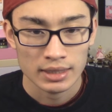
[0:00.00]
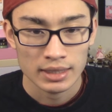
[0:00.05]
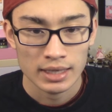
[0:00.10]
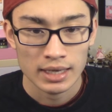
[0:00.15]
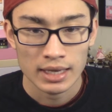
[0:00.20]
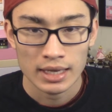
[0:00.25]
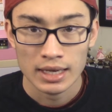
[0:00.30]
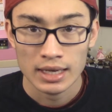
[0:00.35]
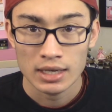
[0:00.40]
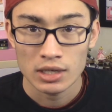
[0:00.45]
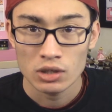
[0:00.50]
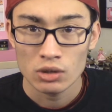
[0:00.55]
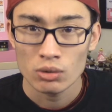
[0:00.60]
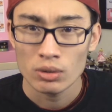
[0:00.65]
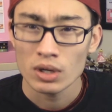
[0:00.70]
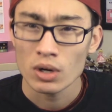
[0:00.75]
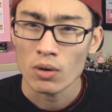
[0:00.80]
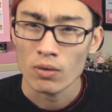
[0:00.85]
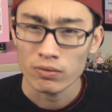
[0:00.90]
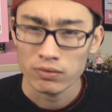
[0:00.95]
get into
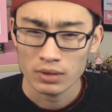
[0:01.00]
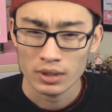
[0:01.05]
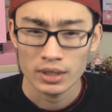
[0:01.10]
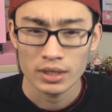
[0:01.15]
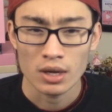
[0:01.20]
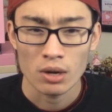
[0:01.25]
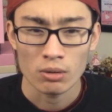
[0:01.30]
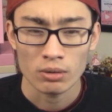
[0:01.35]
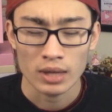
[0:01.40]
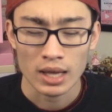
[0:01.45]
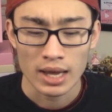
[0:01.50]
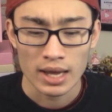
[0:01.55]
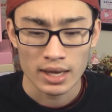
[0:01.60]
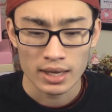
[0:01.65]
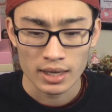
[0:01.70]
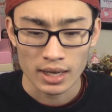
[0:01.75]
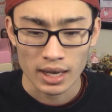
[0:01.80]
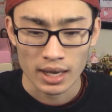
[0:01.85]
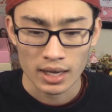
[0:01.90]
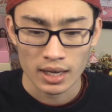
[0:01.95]
it. Hopefully no
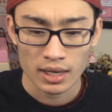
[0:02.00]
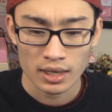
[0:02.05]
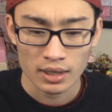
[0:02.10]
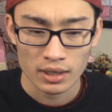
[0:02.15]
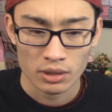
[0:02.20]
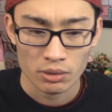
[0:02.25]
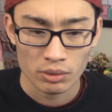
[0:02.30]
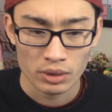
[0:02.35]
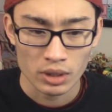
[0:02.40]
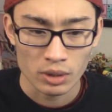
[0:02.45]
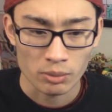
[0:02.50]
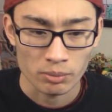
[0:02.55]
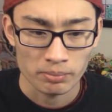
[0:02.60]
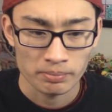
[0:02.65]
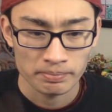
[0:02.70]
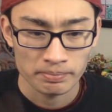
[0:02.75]
lag, and here we go.